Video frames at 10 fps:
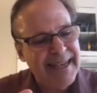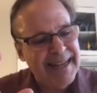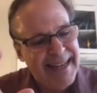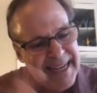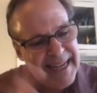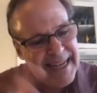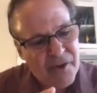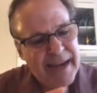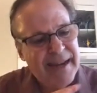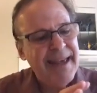and
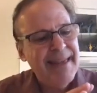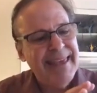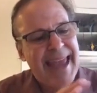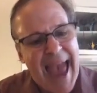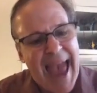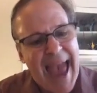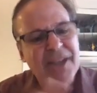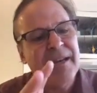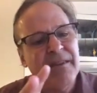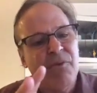integrate the
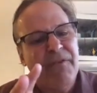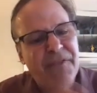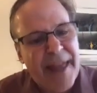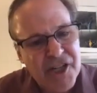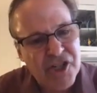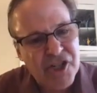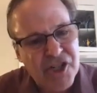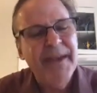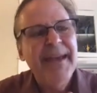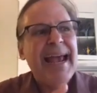action and the
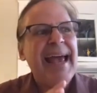reflection.